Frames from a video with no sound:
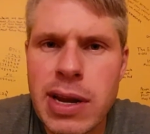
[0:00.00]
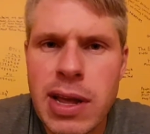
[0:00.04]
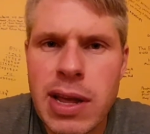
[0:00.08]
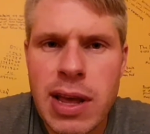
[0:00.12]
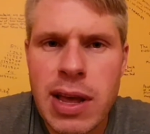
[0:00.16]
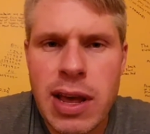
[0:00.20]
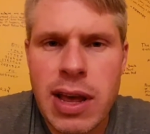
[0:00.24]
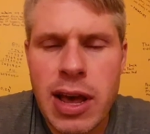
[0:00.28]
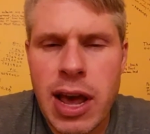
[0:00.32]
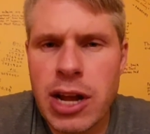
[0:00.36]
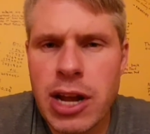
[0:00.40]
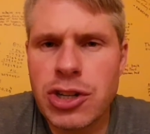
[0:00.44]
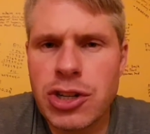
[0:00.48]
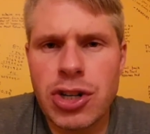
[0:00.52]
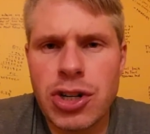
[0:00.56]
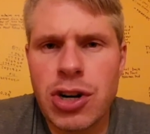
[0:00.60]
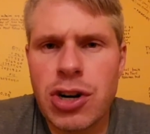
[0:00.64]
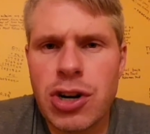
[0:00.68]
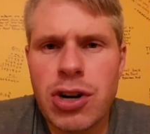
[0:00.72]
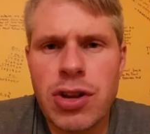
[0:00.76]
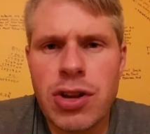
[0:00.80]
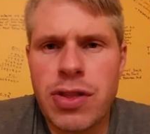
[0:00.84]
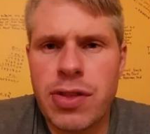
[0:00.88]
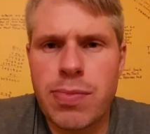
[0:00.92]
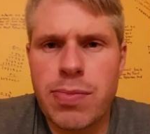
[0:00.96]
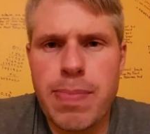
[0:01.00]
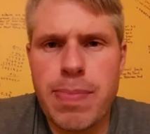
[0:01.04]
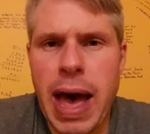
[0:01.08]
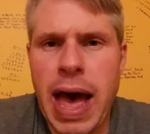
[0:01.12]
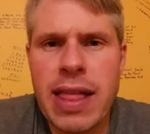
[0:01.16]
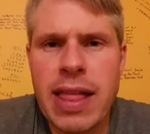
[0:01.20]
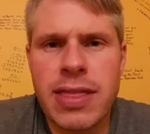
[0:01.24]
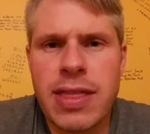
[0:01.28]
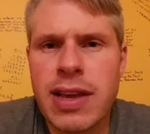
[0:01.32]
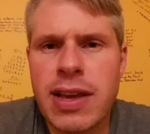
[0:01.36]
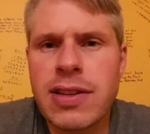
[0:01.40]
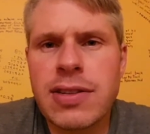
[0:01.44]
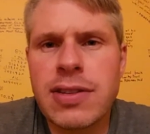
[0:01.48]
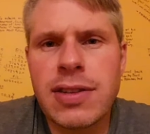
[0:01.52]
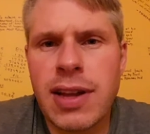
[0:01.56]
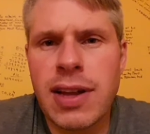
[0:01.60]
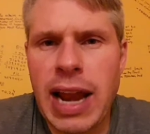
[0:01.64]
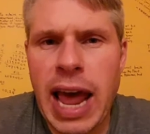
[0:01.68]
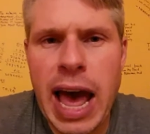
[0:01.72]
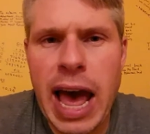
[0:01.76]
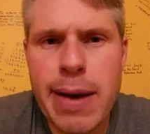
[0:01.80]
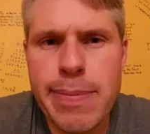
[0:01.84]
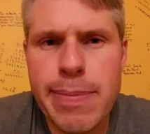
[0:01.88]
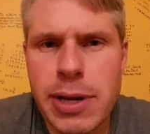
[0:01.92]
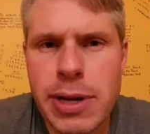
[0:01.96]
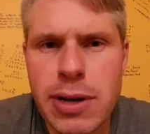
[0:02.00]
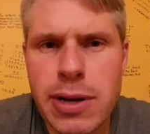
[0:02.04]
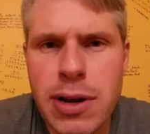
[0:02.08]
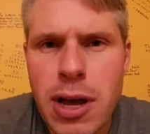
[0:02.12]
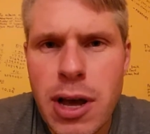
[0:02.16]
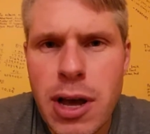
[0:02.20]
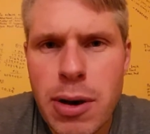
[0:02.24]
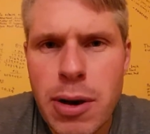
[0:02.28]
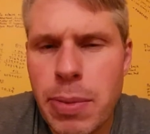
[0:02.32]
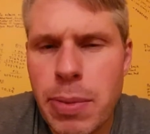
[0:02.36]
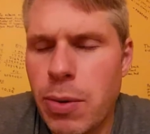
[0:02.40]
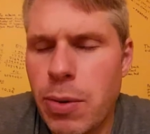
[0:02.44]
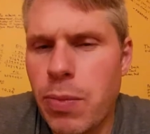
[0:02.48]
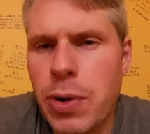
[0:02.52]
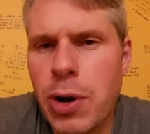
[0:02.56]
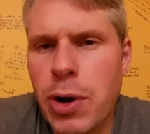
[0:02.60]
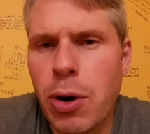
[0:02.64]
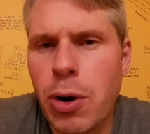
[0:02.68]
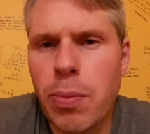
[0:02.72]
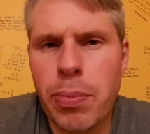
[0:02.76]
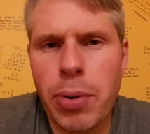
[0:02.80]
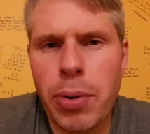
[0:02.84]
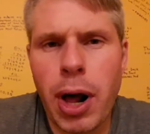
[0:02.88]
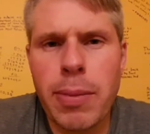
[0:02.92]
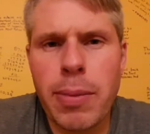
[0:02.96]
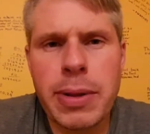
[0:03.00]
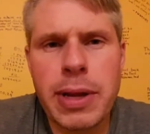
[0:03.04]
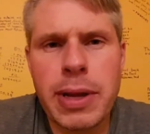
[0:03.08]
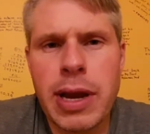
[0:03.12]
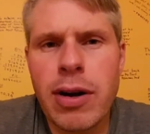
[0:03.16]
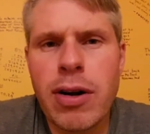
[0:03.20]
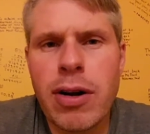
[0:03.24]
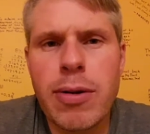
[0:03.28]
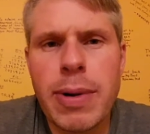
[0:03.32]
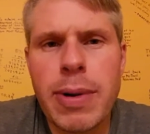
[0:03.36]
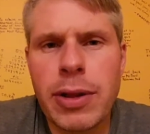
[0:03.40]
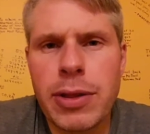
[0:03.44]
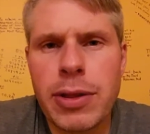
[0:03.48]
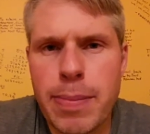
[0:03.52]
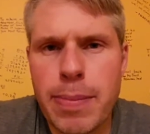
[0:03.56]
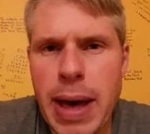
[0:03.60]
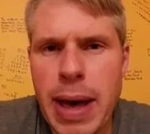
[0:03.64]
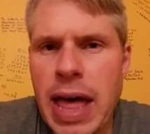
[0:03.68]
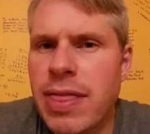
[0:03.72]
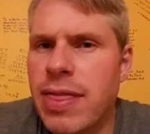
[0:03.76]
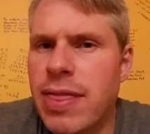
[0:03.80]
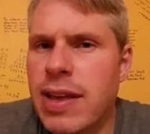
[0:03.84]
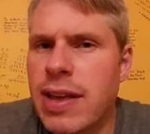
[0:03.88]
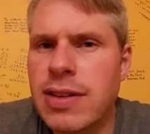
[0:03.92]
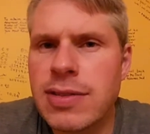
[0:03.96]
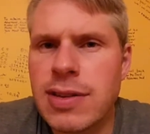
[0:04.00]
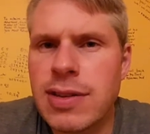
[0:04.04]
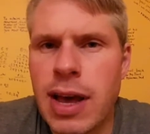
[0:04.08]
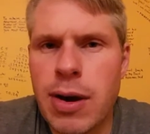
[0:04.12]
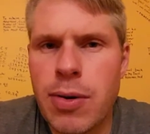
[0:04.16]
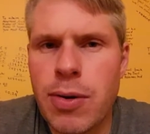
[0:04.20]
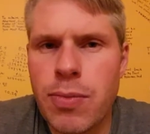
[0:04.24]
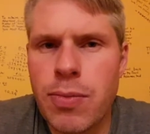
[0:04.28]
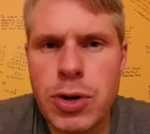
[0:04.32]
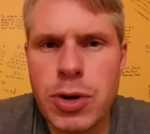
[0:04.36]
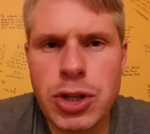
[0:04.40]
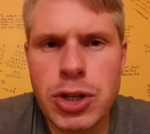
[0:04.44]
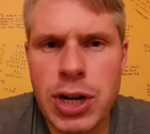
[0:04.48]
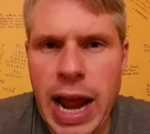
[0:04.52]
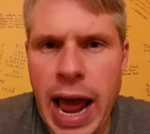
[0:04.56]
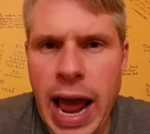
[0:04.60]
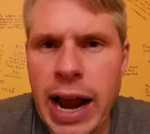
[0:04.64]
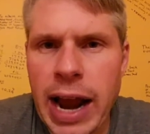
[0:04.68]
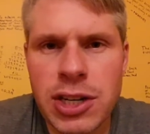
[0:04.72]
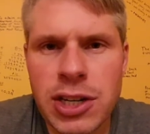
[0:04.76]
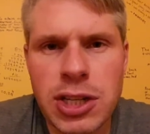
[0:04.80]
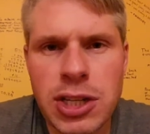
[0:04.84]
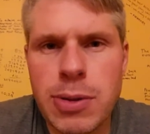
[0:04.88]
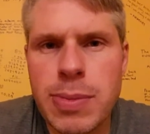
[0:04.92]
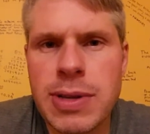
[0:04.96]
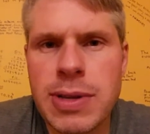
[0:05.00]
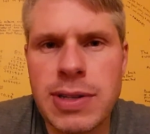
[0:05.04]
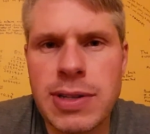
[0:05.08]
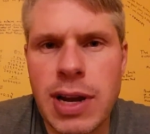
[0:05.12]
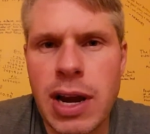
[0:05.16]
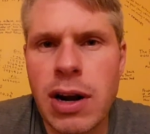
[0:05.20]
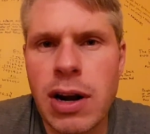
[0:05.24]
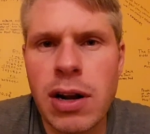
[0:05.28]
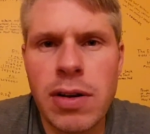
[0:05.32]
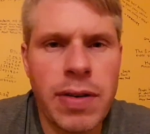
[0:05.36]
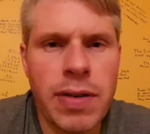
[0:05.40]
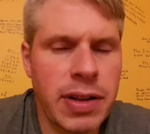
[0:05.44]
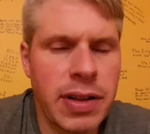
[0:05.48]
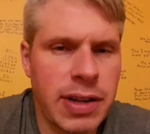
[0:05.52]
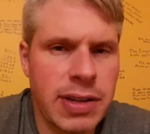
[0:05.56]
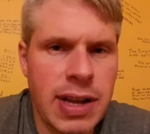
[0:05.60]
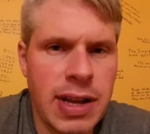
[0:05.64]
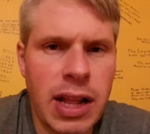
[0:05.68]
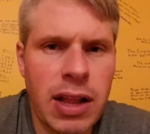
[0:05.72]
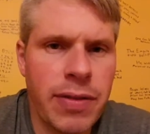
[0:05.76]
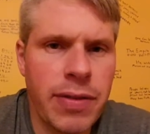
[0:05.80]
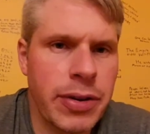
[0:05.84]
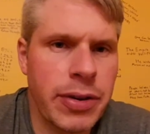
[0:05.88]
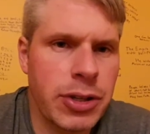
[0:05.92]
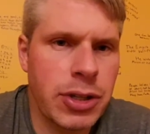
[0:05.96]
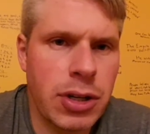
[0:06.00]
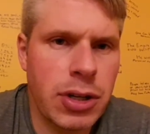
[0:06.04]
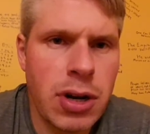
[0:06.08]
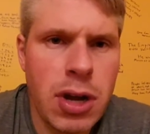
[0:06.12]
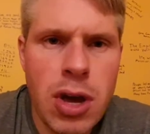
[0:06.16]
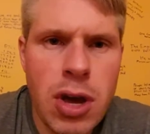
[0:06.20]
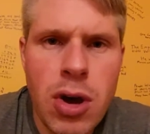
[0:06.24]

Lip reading: And sure, bad things can happen, but we don't probably hear about the bad things that we should actually be scared of on the television.